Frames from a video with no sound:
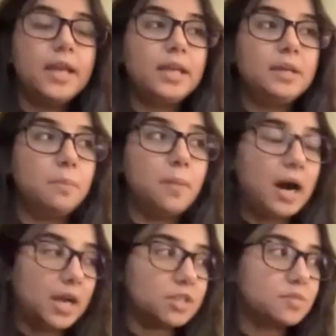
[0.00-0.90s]
in
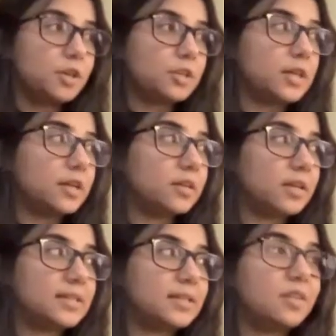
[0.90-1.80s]
March because I
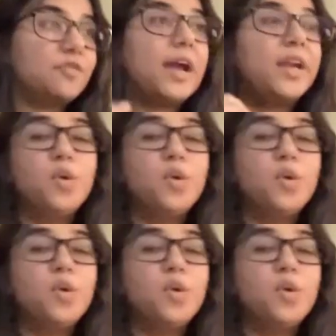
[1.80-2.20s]
realized that if I